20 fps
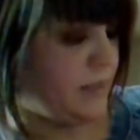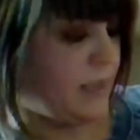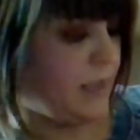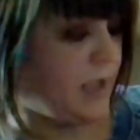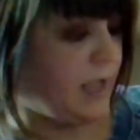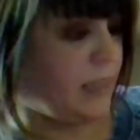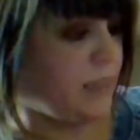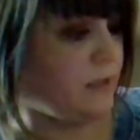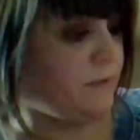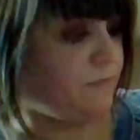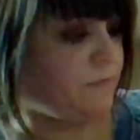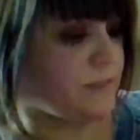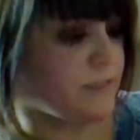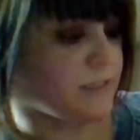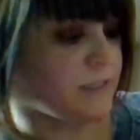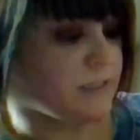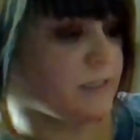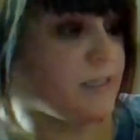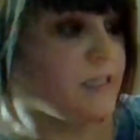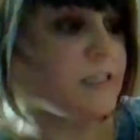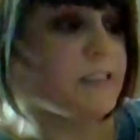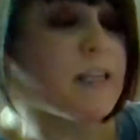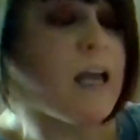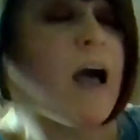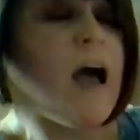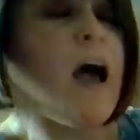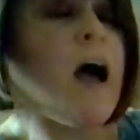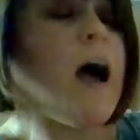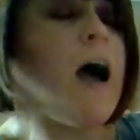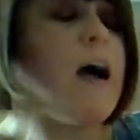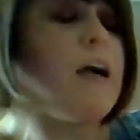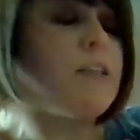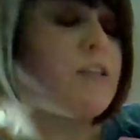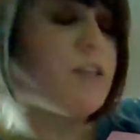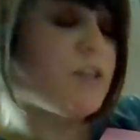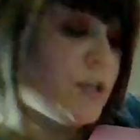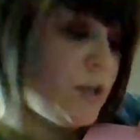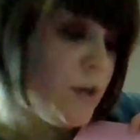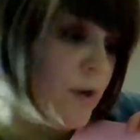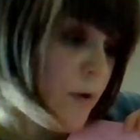Elephant sneezed,
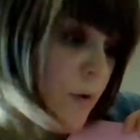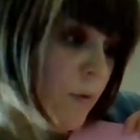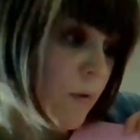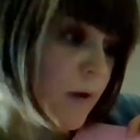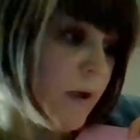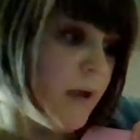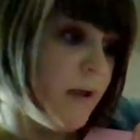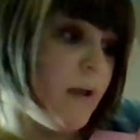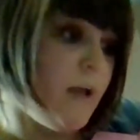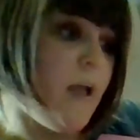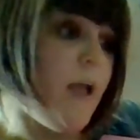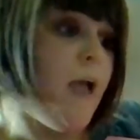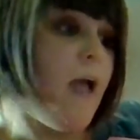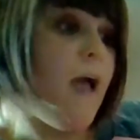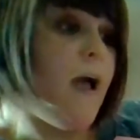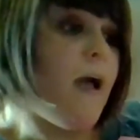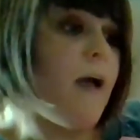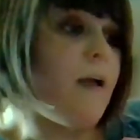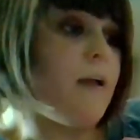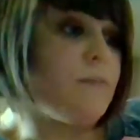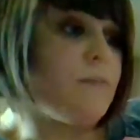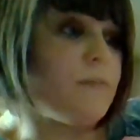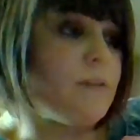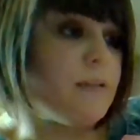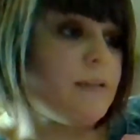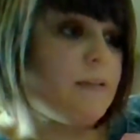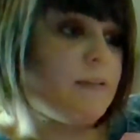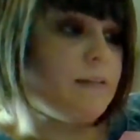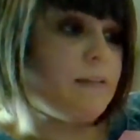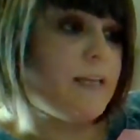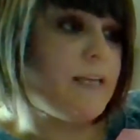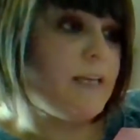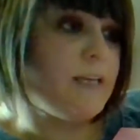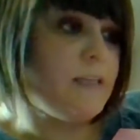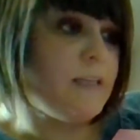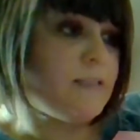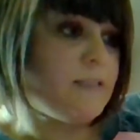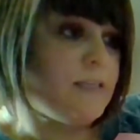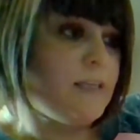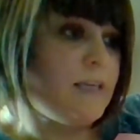Achoo! And the
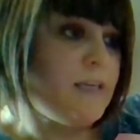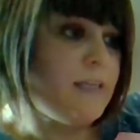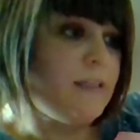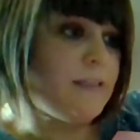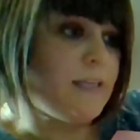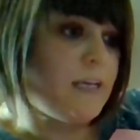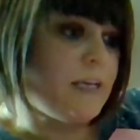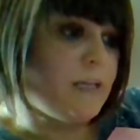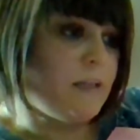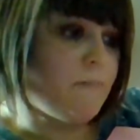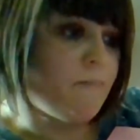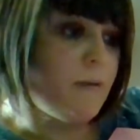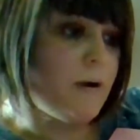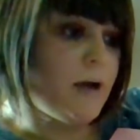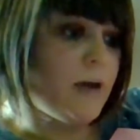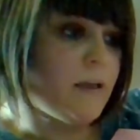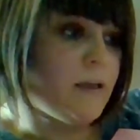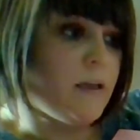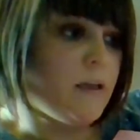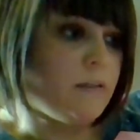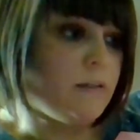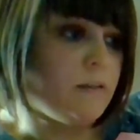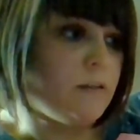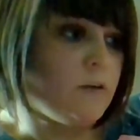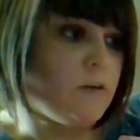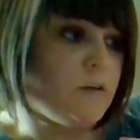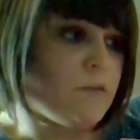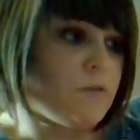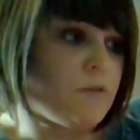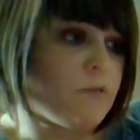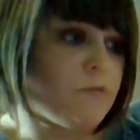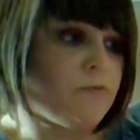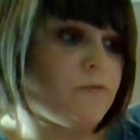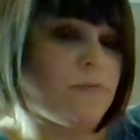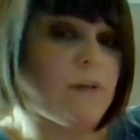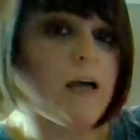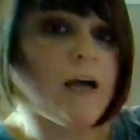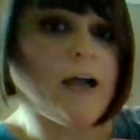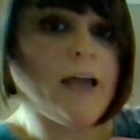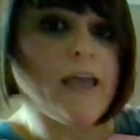lazy ladybug learned to
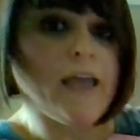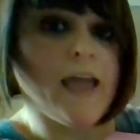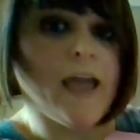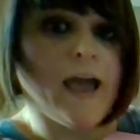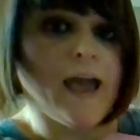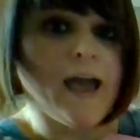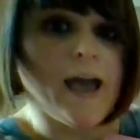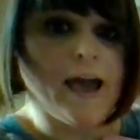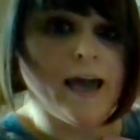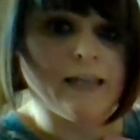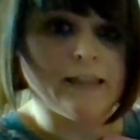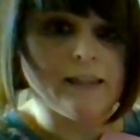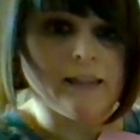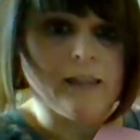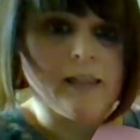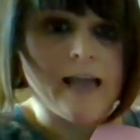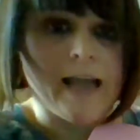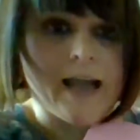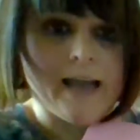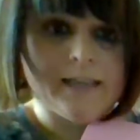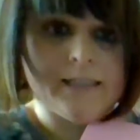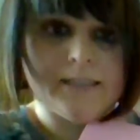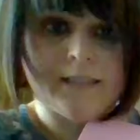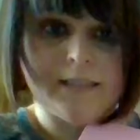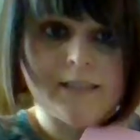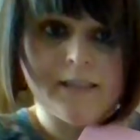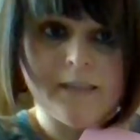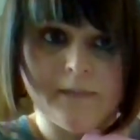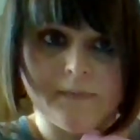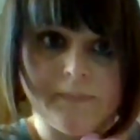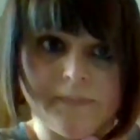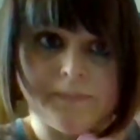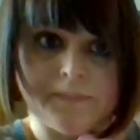fly at last.